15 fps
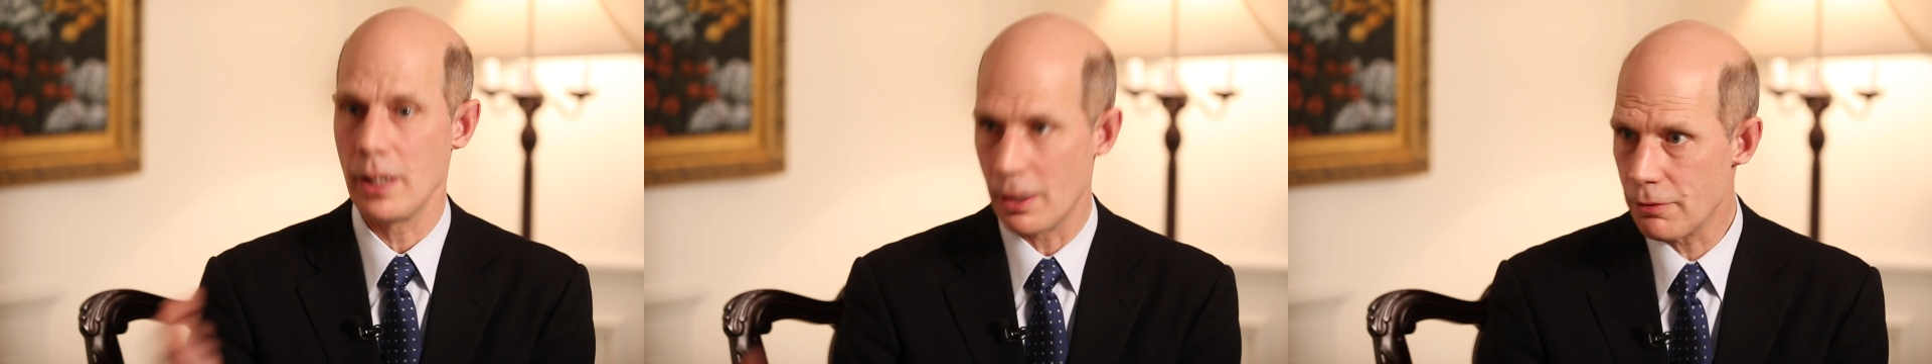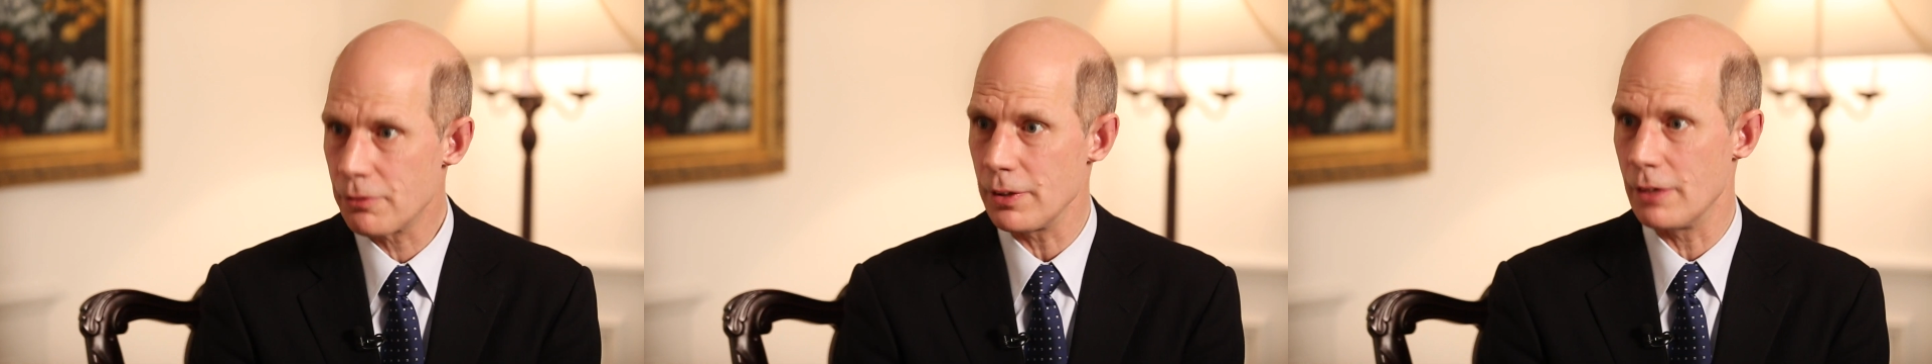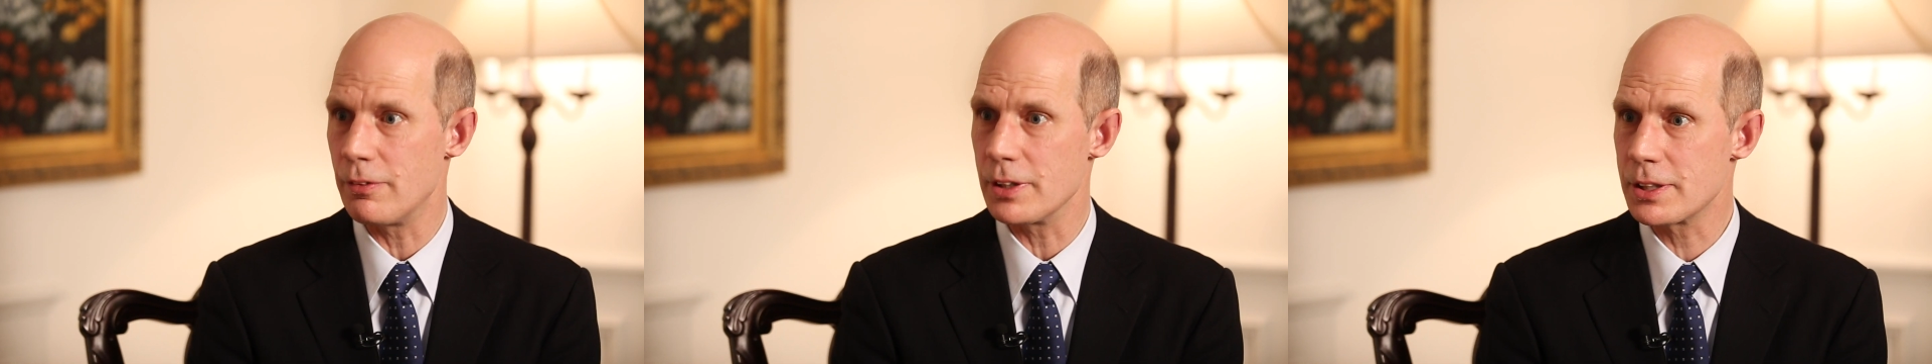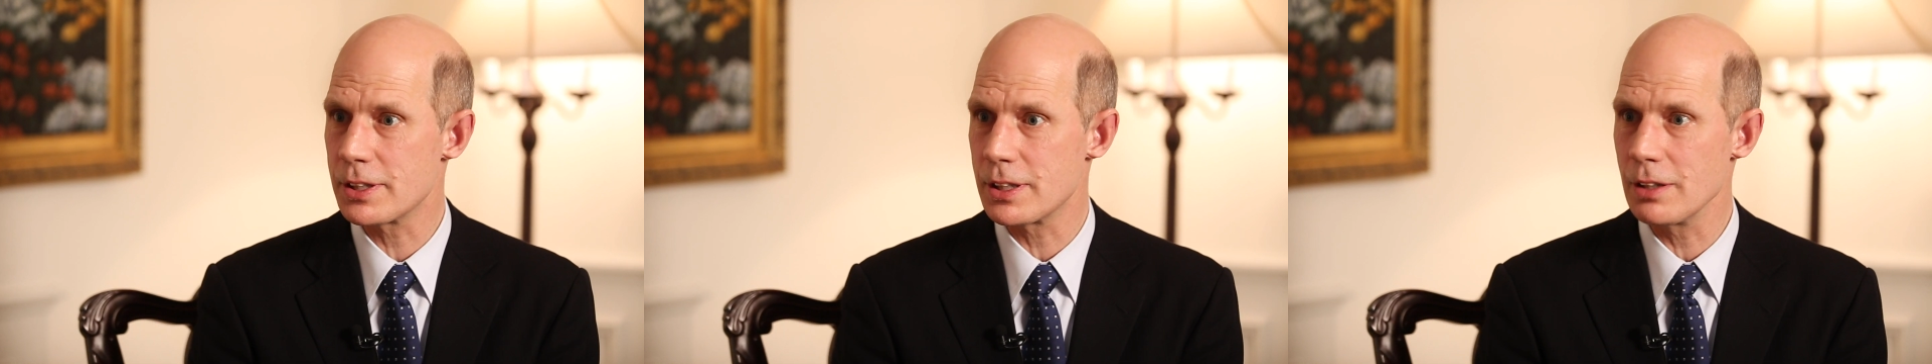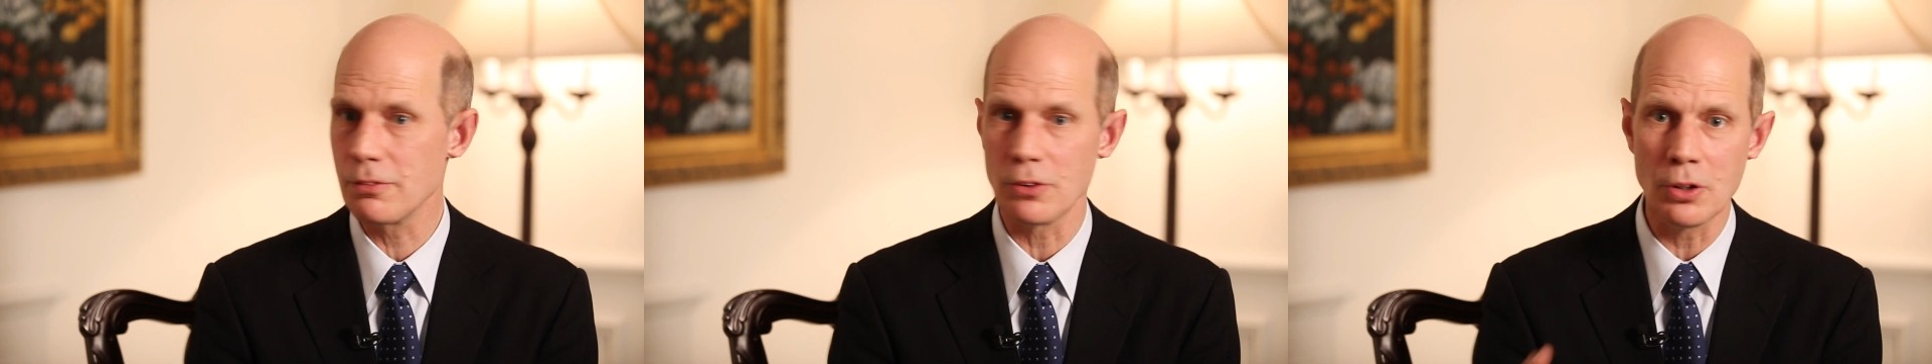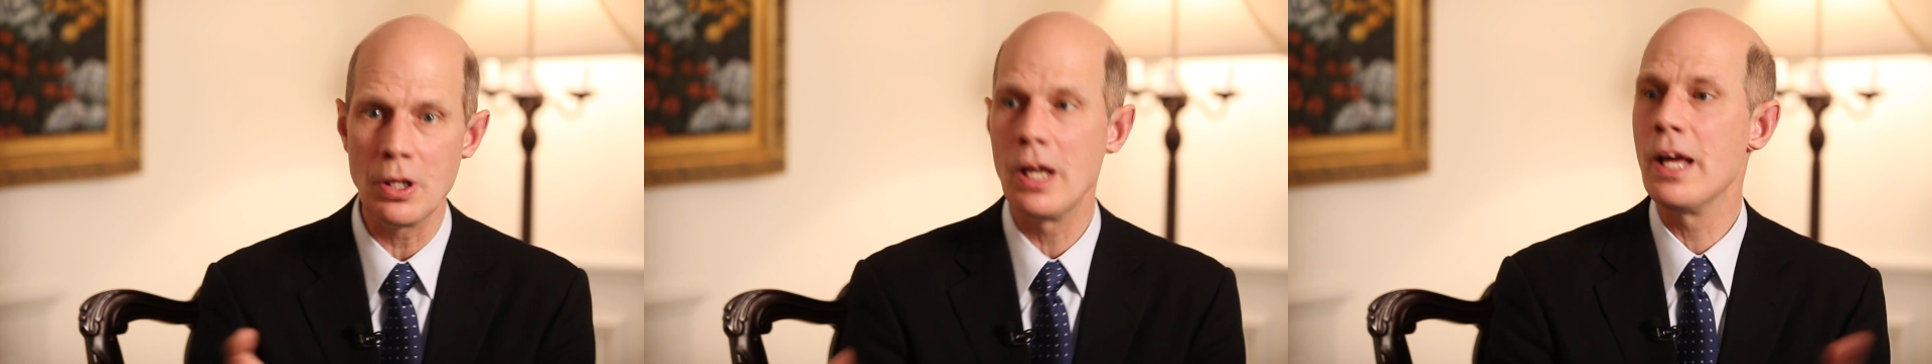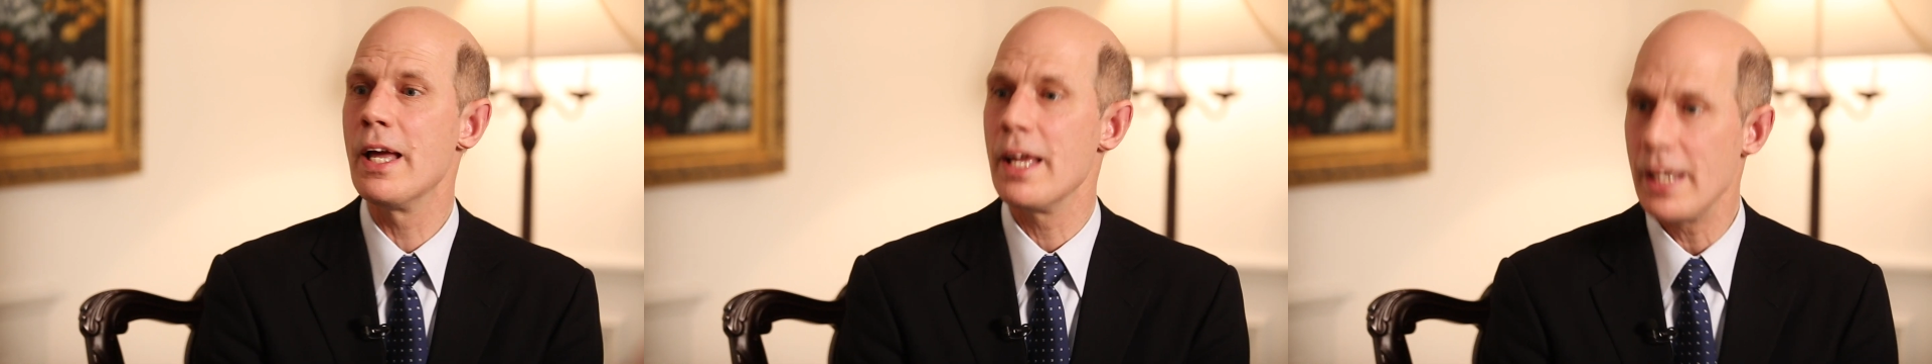if it's civil,